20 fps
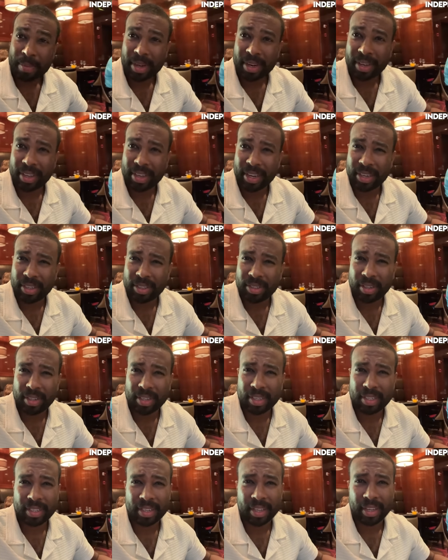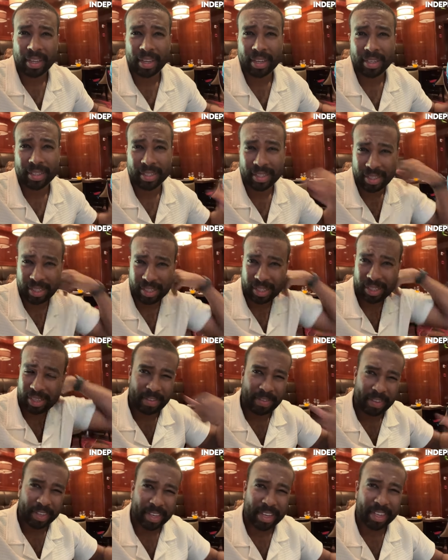gonna cut into this thing and
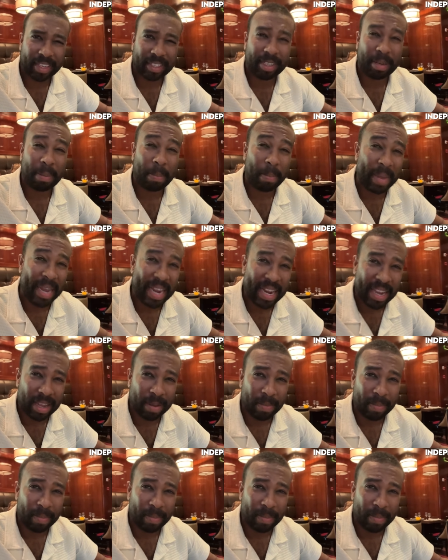see they cooked it medium